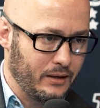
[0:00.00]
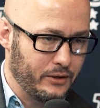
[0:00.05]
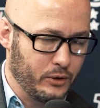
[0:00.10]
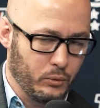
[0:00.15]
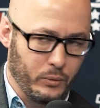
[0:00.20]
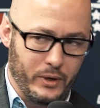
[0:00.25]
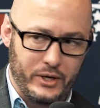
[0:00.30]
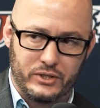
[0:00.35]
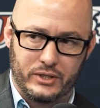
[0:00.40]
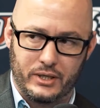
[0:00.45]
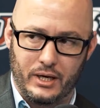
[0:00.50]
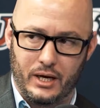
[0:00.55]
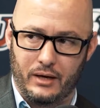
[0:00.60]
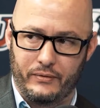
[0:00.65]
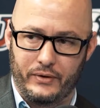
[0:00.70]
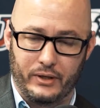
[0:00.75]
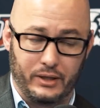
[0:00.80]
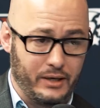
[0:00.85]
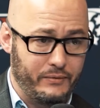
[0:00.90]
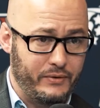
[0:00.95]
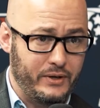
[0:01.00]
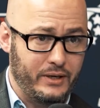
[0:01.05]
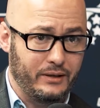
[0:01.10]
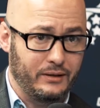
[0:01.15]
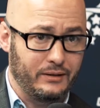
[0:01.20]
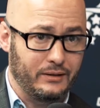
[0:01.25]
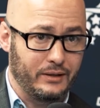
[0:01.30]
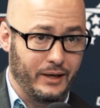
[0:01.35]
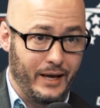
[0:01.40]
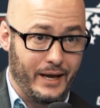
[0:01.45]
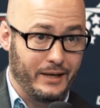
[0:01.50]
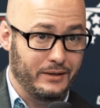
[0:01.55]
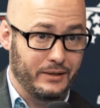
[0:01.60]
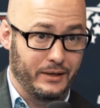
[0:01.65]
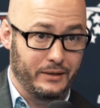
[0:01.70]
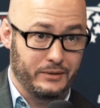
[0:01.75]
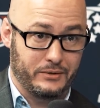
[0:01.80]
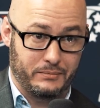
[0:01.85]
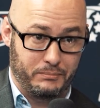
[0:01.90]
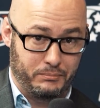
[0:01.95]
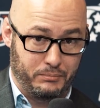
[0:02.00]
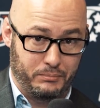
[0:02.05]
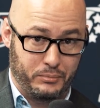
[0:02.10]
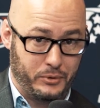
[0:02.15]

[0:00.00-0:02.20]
The risk of it living is